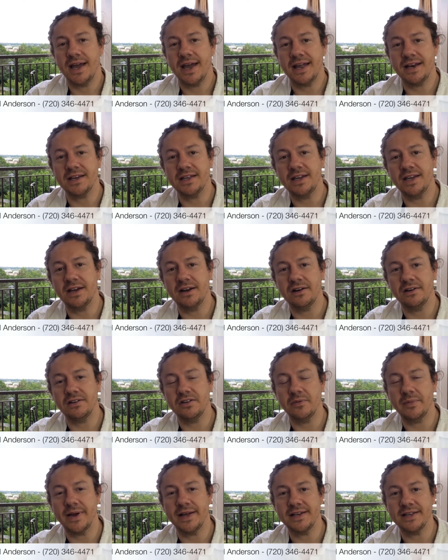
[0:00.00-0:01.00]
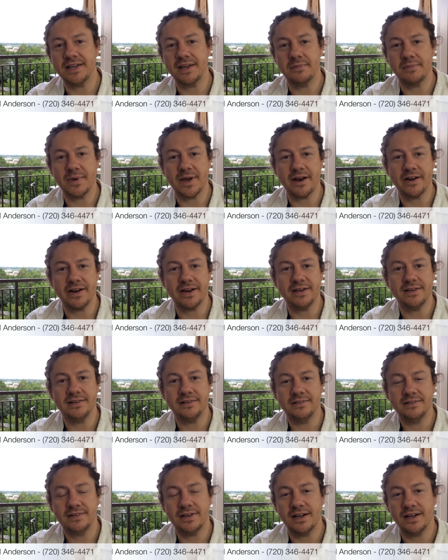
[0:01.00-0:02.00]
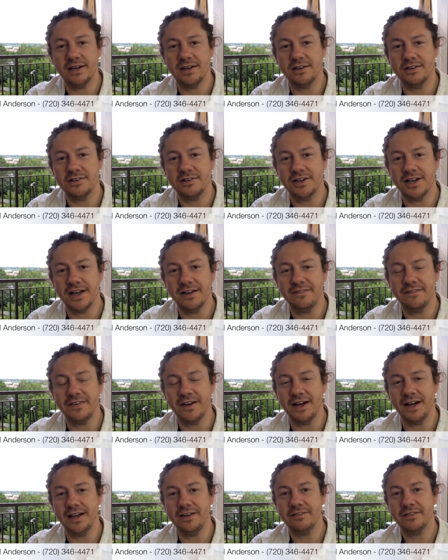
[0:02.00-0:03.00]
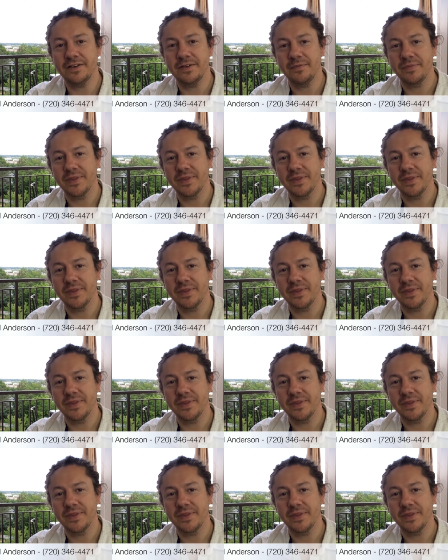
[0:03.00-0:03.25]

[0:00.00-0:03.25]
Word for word: and Kira, they're about to get married uh, July 5.